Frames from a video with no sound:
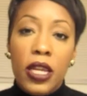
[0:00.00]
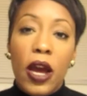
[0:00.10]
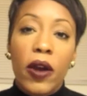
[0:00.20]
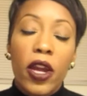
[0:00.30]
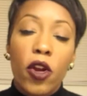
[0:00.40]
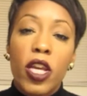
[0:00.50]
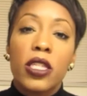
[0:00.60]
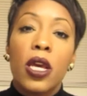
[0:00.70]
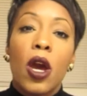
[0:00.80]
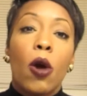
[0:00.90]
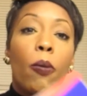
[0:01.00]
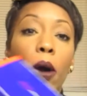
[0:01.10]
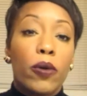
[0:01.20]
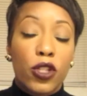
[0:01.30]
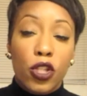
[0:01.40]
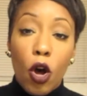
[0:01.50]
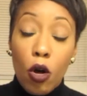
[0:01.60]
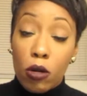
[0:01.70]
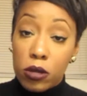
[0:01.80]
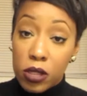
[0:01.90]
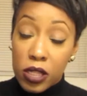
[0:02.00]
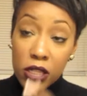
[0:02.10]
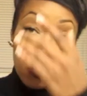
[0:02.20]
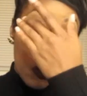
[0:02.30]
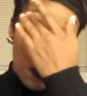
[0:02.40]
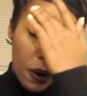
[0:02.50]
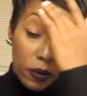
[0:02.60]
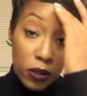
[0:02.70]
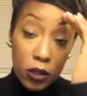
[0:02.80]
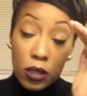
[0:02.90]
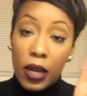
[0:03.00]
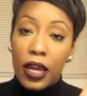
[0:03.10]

Now, here is my results. This is what my results look